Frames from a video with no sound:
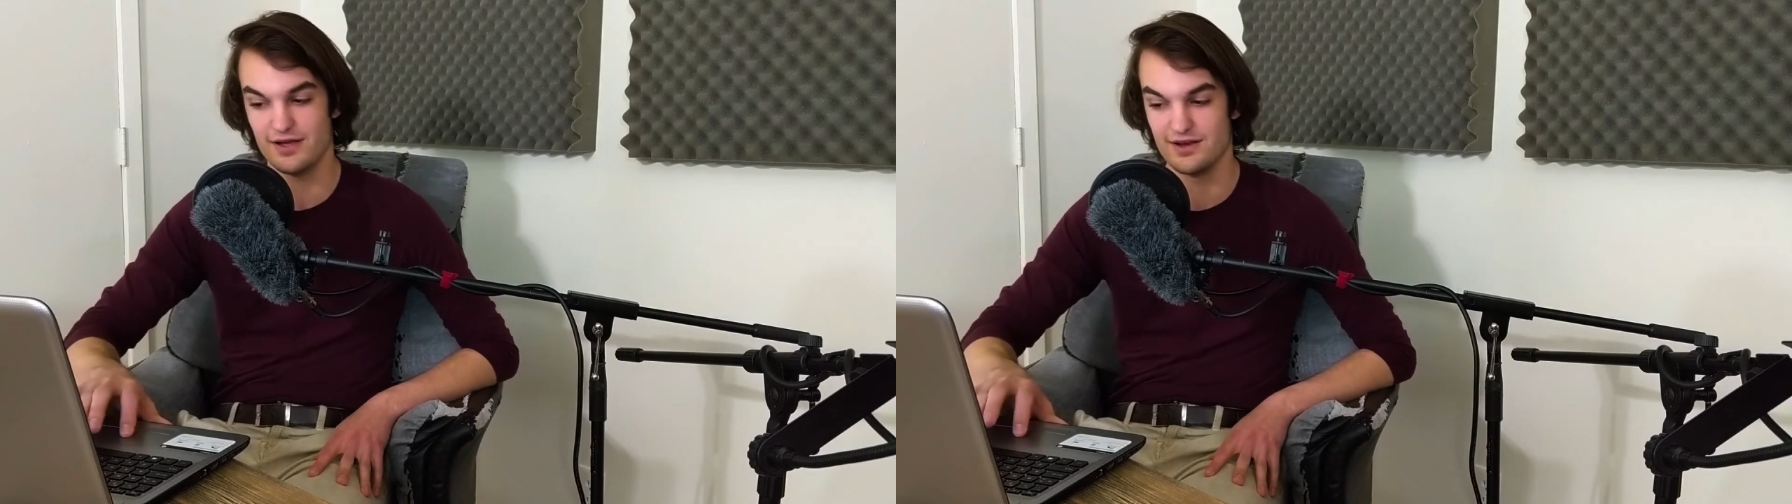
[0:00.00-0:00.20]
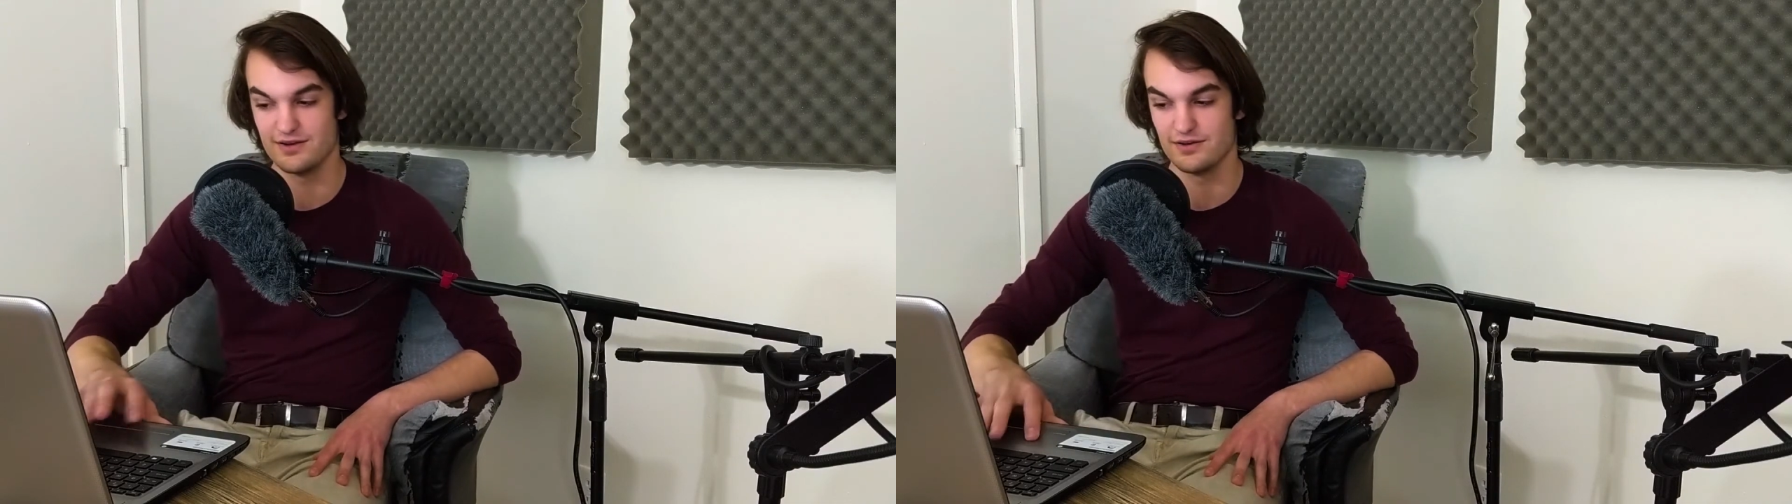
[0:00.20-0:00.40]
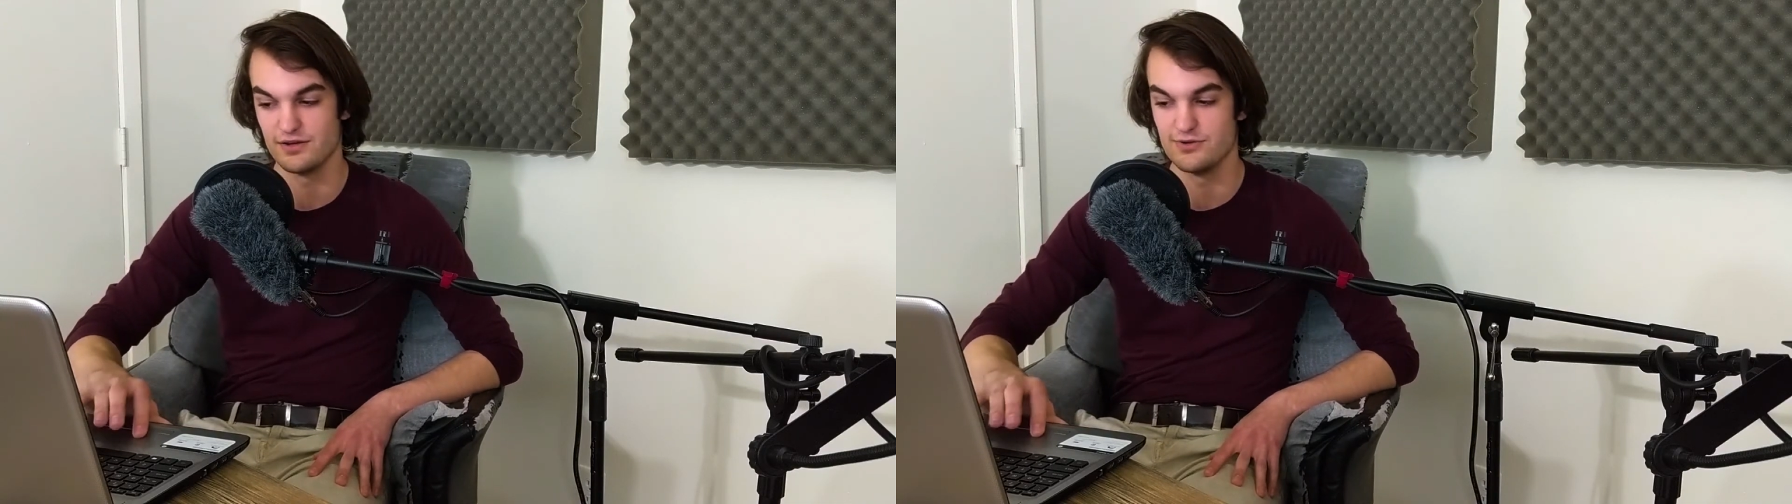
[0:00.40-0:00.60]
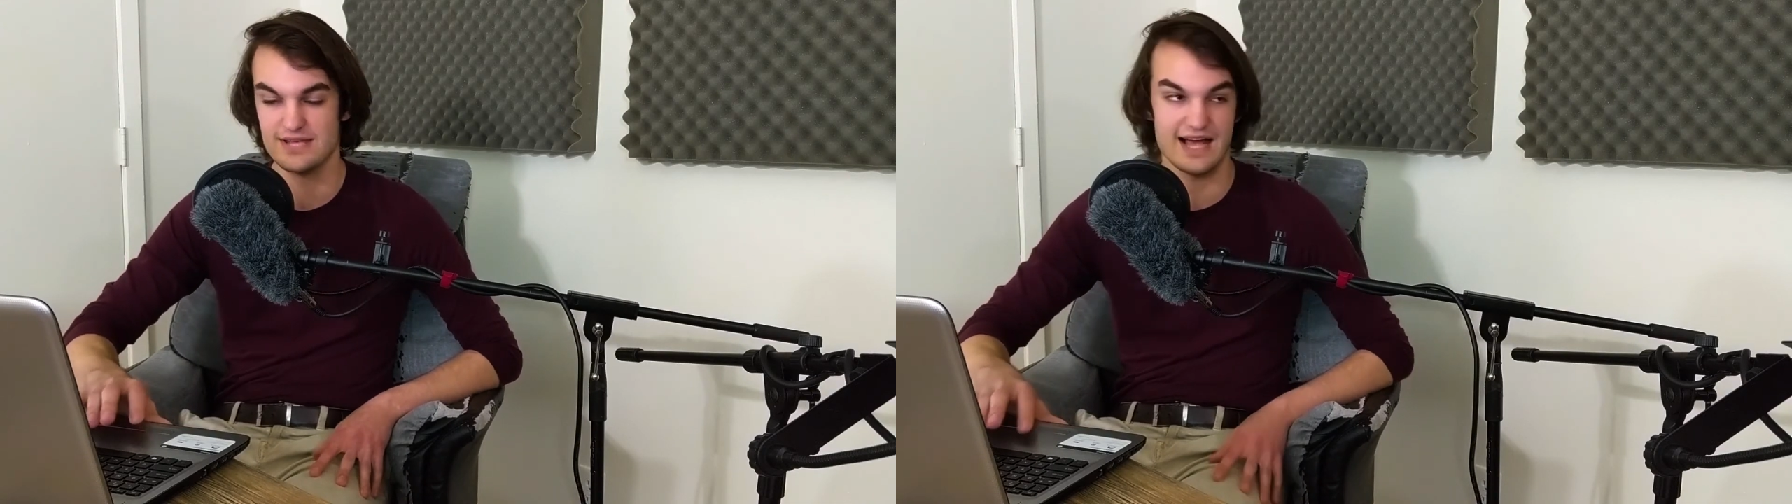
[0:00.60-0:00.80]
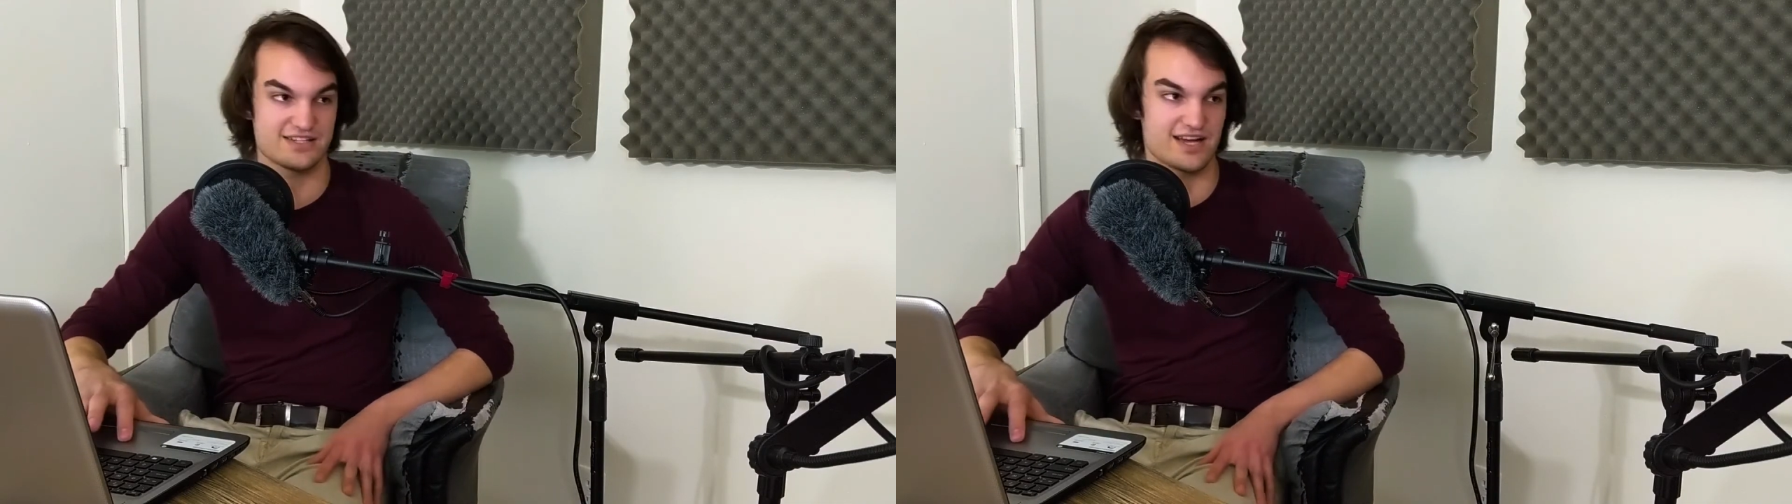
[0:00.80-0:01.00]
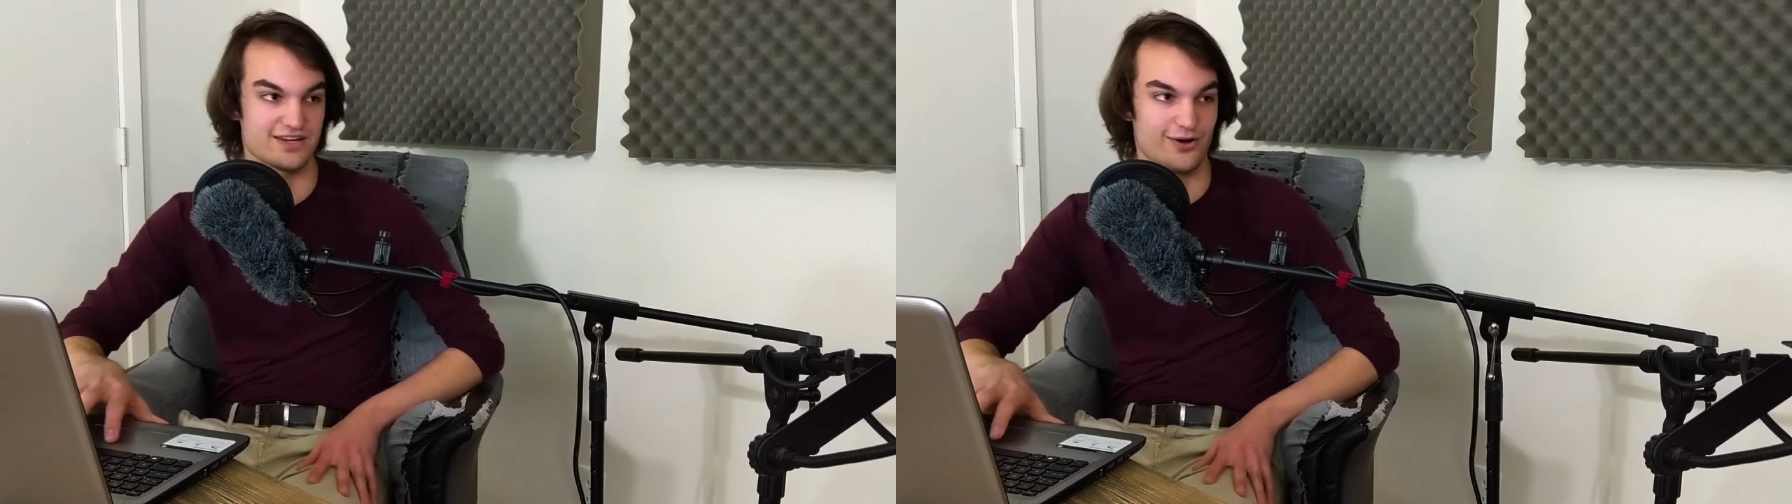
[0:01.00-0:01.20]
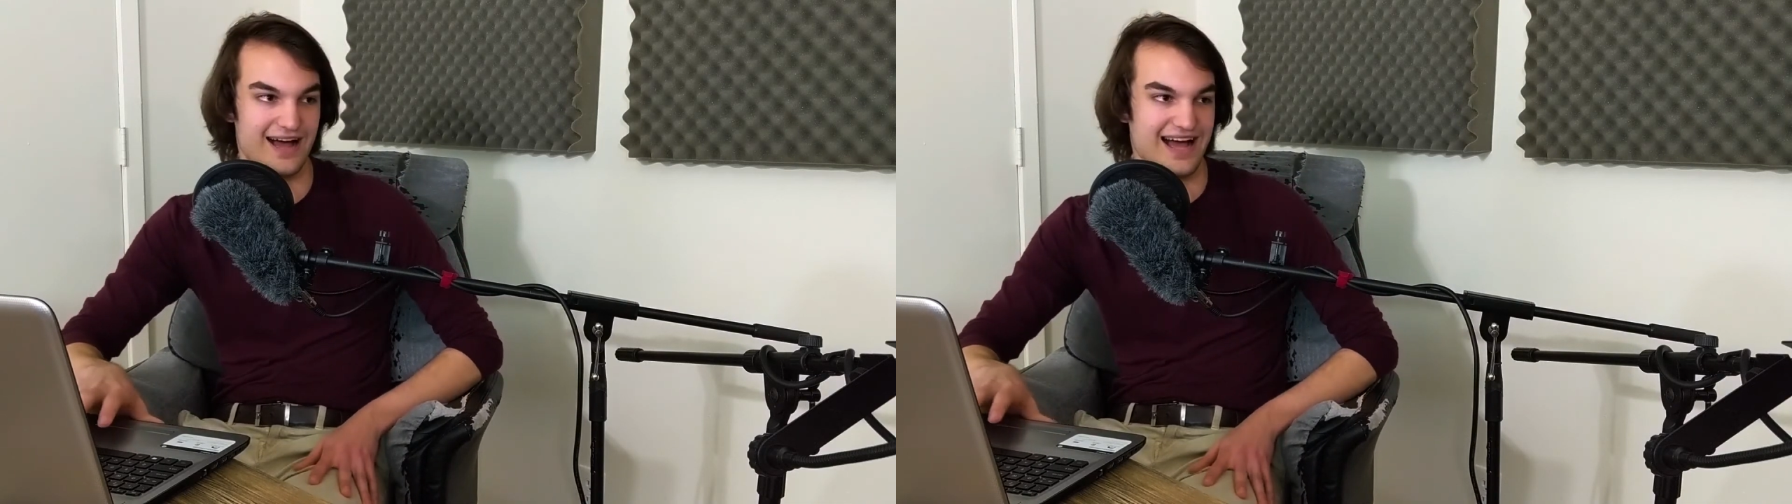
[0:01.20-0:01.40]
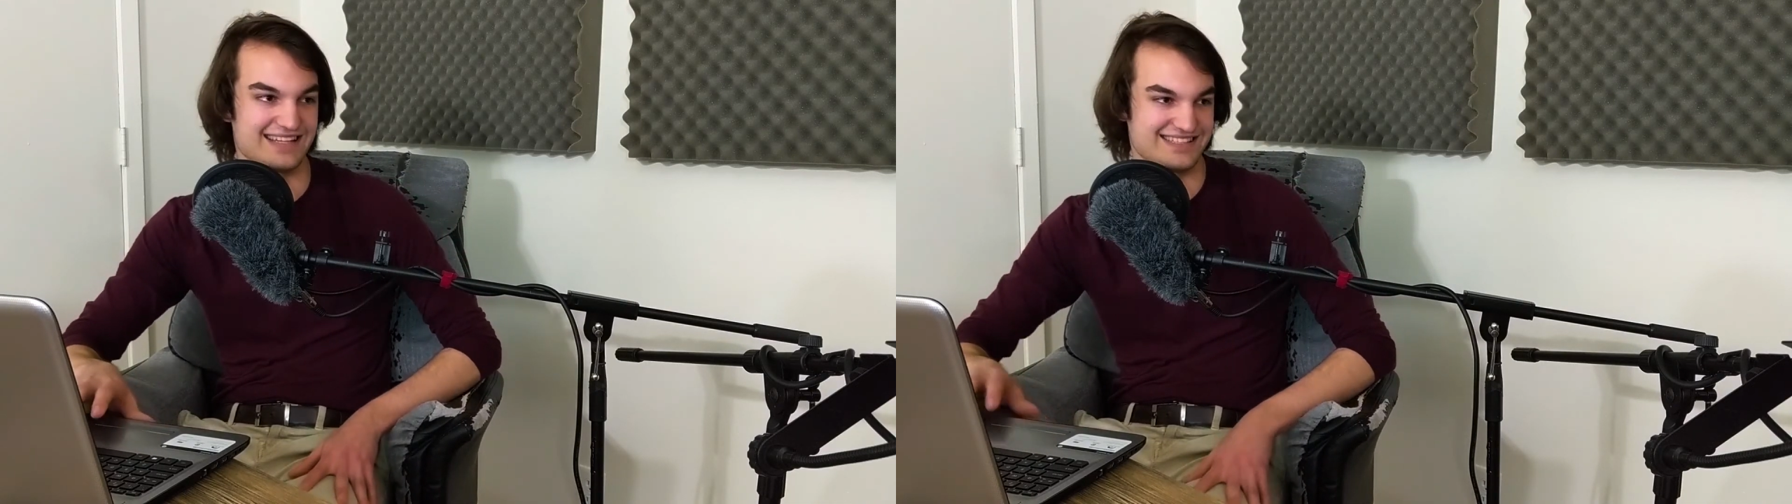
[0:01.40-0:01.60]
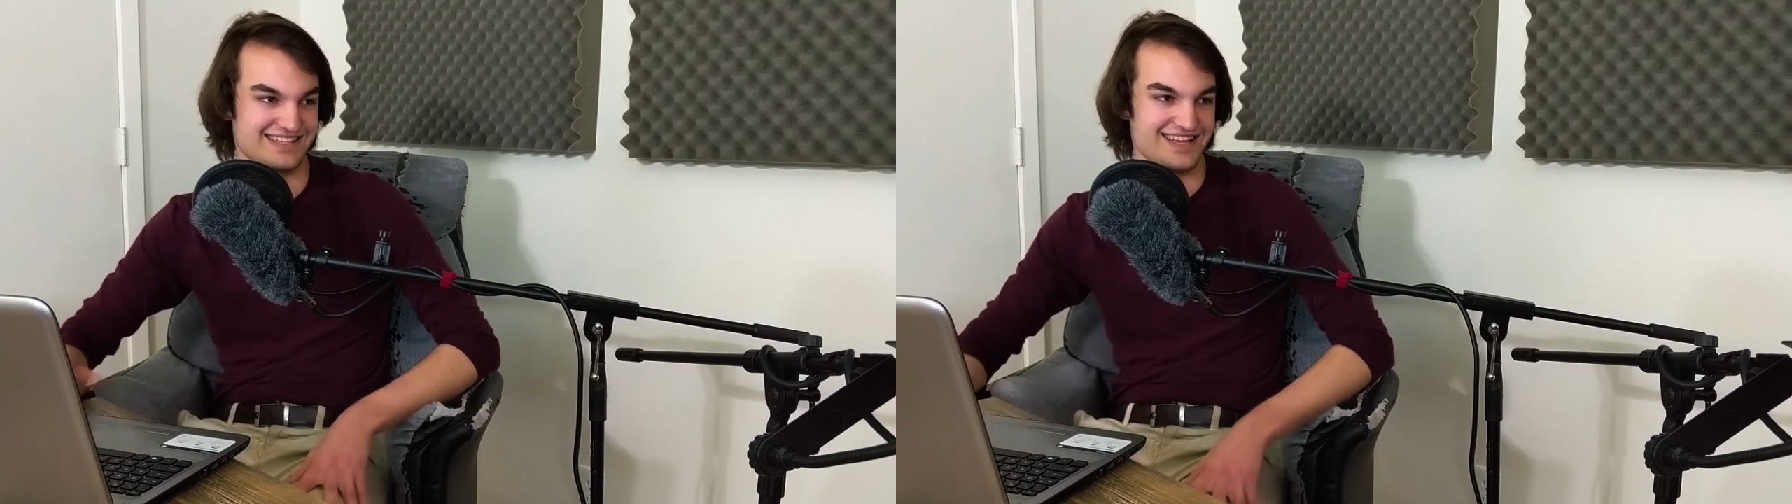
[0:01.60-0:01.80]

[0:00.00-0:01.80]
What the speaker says: and use hashtag #NoahAsked,